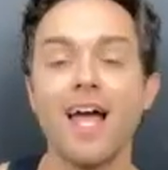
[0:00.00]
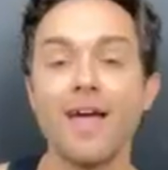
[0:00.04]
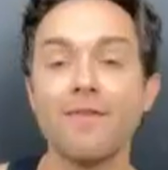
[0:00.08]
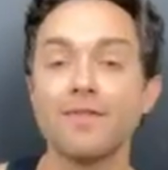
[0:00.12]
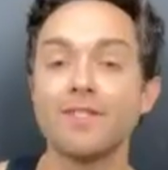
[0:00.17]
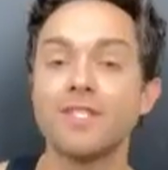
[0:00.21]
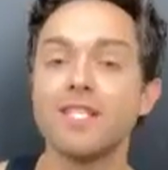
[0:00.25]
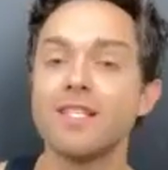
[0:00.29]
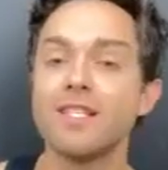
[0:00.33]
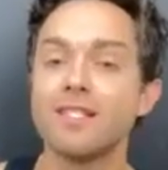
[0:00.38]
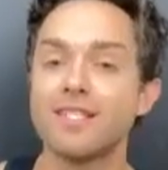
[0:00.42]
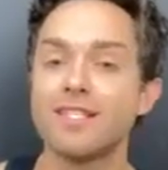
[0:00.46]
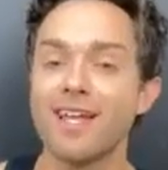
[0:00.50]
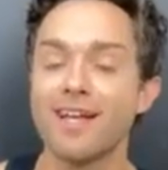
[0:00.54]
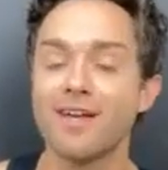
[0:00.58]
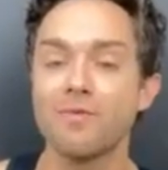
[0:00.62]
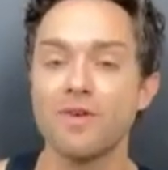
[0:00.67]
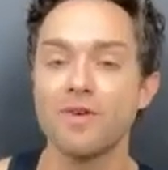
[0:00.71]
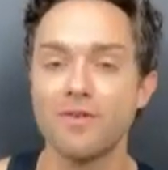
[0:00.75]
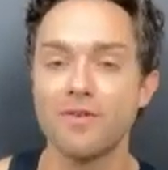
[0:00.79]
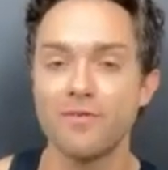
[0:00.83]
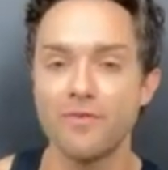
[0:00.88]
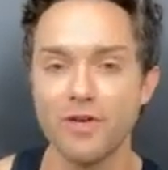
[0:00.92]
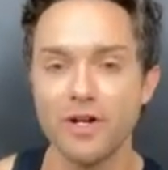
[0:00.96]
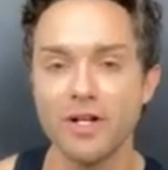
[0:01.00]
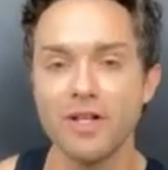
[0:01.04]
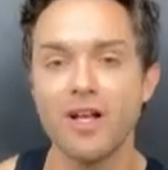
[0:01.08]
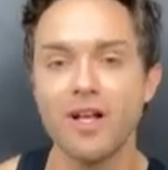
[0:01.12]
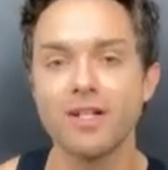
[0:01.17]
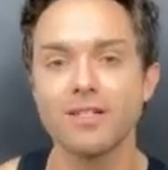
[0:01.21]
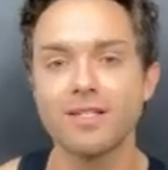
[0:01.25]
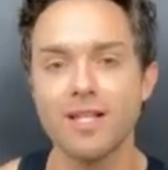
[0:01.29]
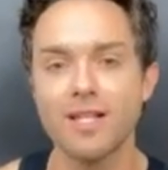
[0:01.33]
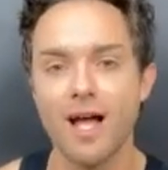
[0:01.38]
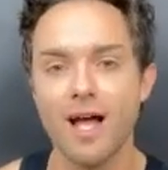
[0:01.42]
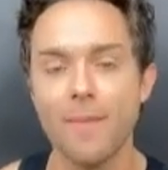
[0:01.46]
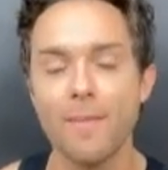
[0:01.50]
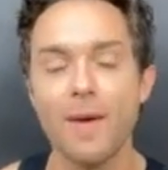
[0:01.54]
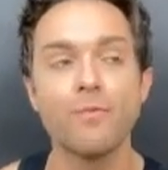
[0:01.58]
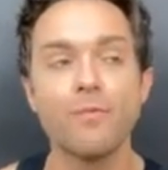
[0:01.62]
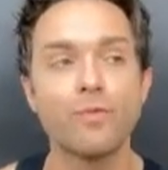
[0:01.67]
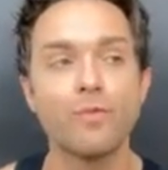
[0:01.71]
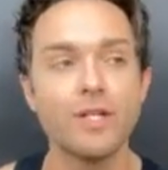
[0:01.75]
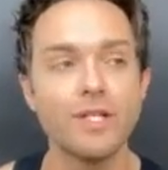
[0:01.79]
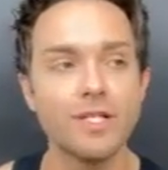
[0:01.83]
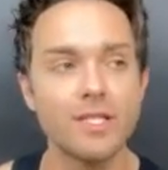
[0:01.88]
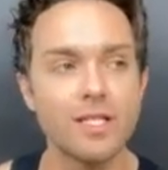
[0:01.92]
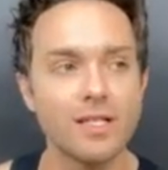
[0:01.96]
I haven't seen the second one in a very long time. I
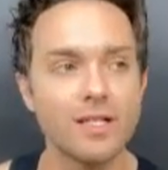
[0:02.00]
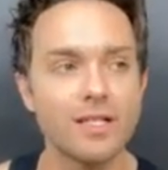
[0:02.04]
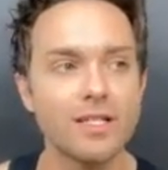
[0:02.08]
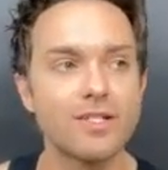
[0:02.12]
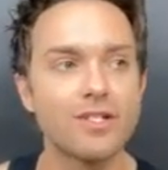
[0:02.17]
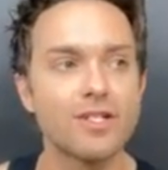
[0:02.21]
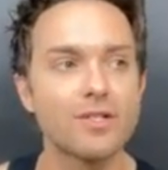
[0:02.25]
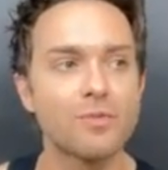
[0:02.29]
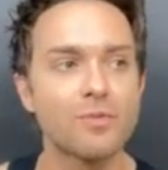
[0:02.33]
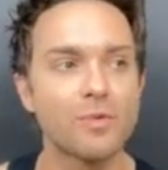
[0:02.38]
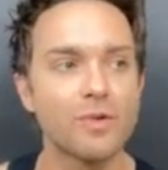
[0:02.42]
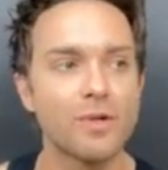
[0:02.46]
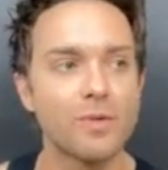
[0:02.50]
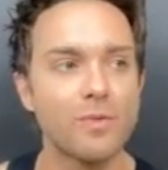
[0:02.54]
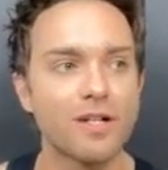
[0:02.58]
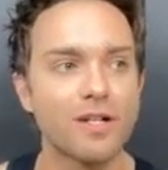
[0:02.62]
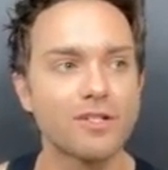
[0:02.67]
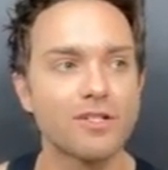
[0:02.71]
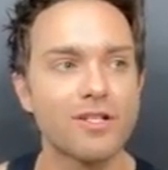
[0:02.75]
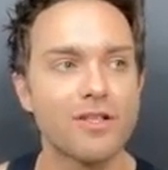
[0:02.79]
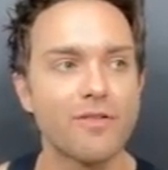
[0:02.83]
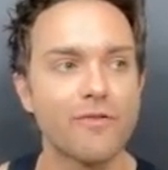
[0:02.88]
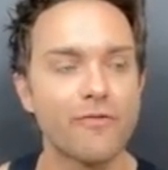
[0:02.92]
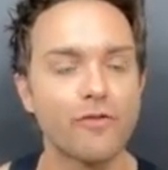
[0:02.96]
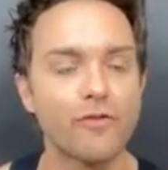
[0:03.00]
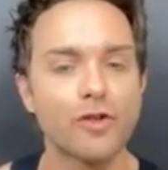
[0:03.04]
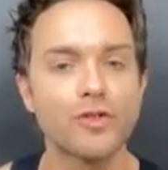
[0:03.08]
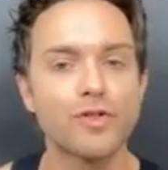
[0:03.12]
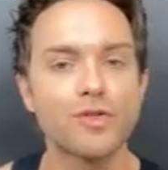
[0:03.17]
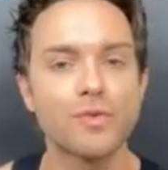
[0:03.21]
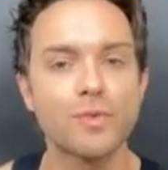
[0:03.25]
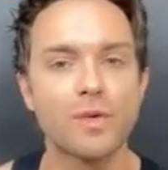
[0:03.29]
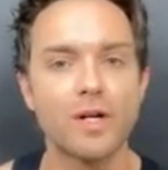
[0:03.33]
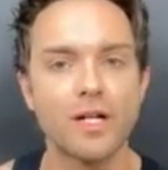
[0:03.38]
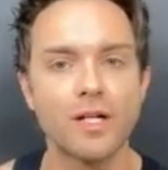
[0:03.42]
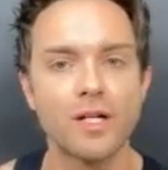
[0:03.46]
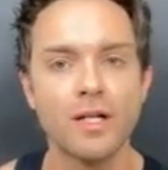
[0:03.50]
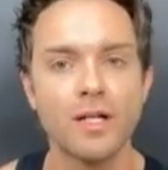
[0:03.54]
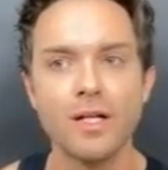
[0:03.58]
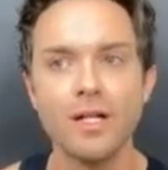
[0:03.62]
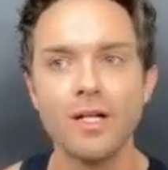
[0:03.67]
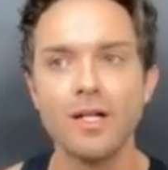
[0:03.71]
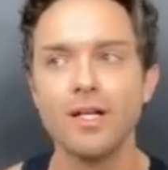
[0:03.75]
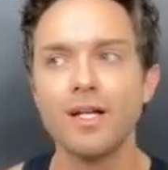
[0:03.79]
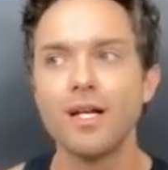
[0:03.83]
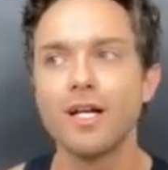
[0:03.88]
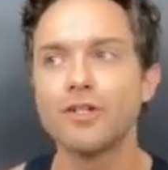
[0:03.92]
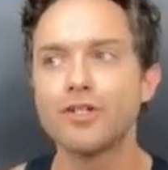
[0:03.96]
rewatched the first one.
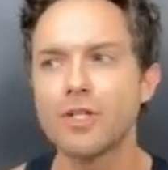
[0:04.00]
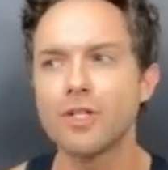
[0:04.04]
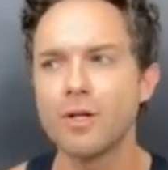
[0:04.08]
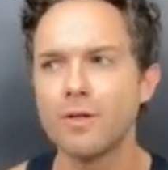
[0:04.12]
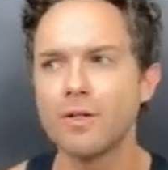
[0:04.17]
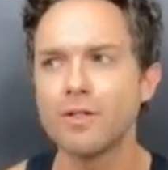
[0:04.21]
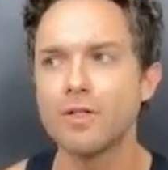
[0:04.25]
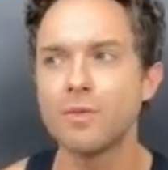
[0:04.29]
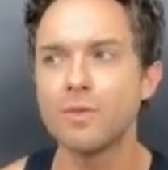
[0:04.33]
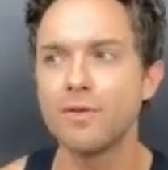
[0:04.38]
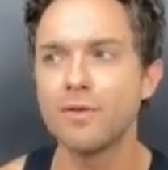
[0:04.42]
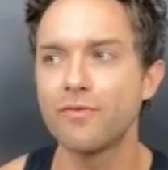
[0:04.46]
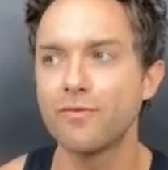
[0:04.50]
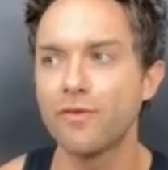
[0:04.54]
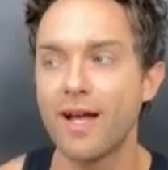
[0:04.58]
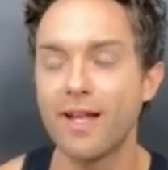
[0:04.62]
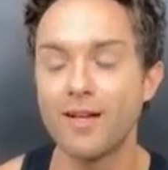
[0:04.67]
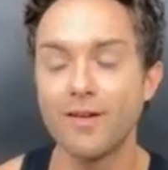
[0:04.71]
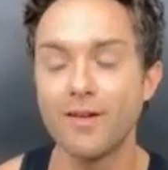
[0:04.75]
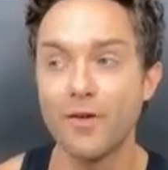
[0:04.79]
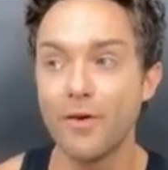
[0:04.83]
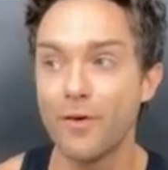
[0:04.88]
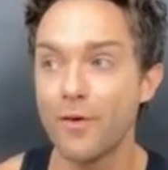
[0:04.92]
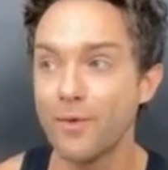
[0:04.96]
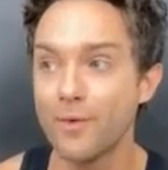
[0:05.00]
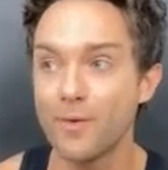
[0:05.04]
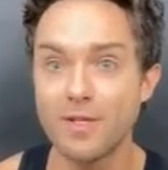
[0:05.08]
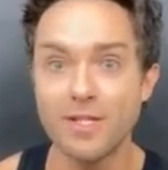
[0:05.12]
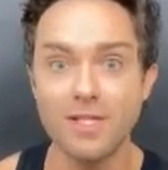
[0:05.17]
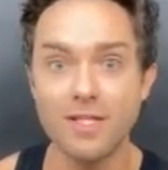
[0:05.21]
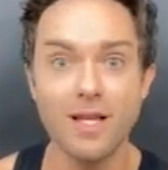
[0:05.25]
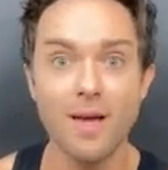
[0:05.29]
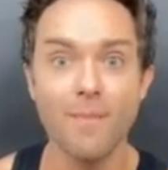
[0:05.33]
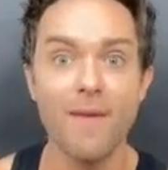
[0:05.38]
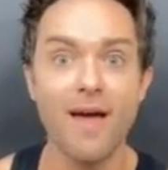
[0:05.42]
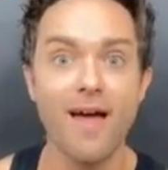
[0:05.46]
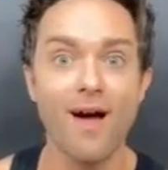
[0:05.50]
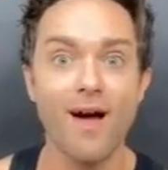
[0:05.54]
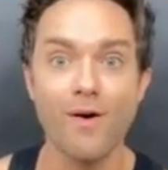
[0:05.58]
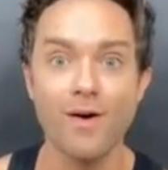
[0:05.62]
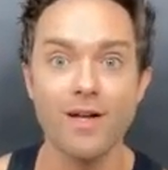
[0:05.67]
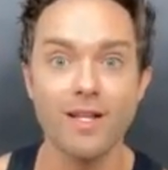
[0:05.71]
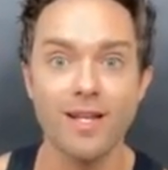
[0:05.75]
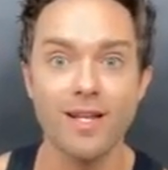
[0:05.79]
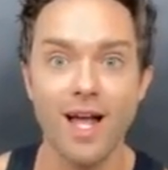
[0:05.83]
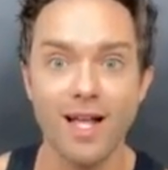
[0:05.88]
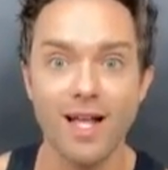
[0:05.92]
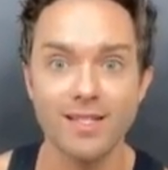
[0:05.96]
I showed it to a friend who somehow
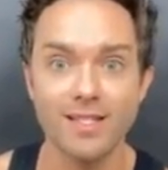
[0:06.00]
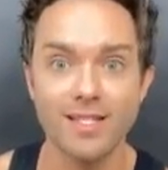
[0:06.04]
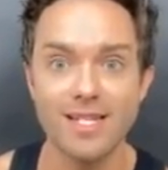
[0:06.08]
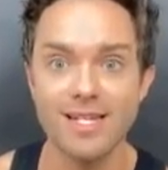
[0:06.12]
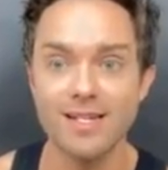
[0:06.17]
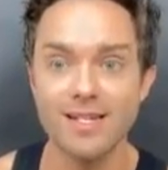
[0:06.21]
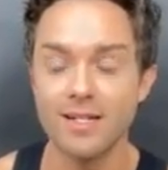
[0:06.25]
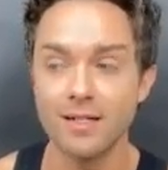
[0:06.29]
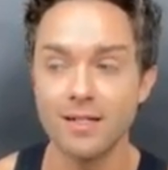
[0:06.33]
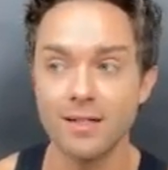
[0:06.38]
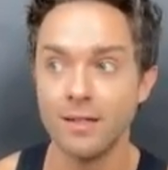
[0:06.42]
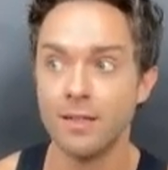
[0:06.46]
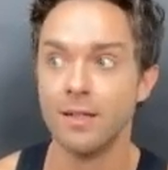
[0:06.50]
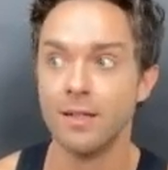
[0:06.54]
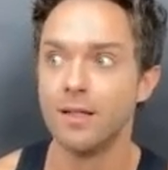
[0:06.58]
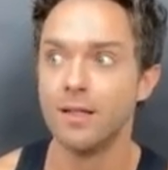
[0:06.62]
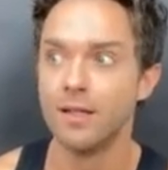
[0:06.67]
had not seen it.